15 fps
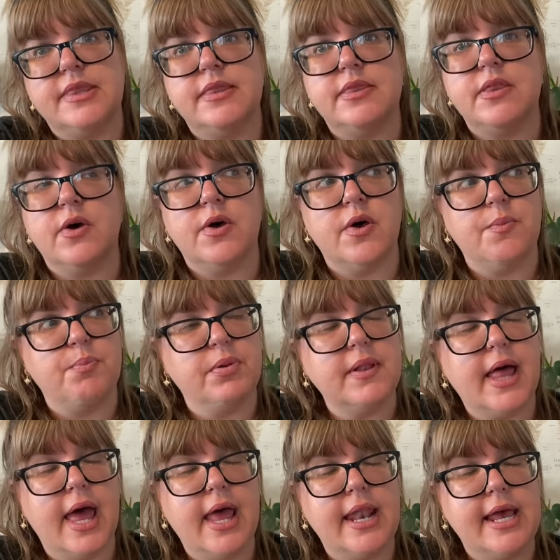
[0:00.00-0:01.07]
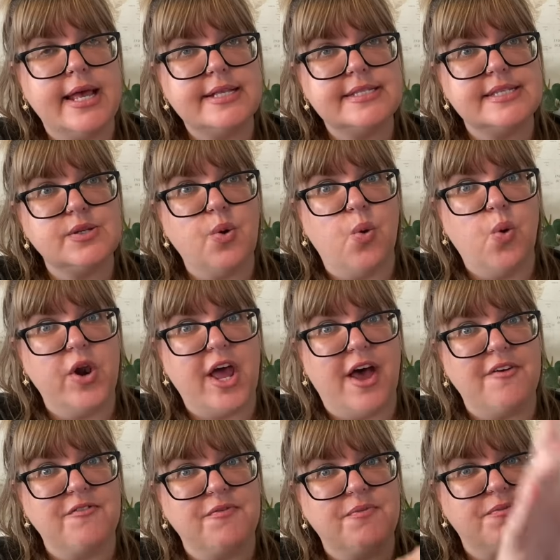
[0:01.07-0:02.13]
the planet's
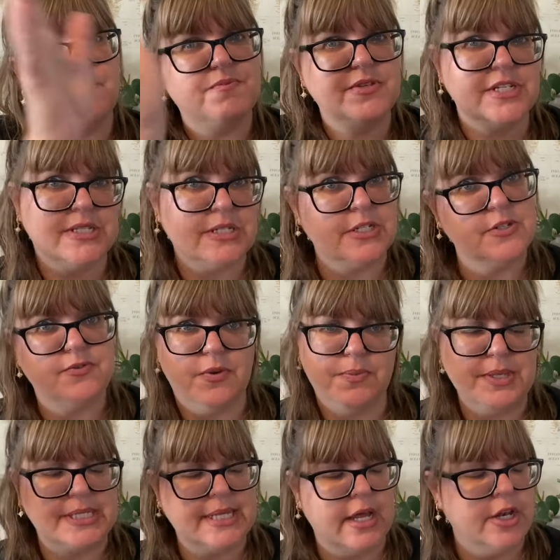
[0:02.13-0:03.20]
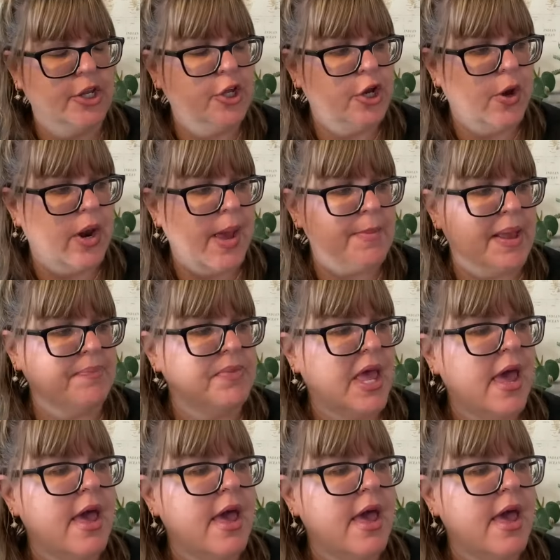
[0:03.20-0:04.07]
order, distance from the sun, you know what I mean?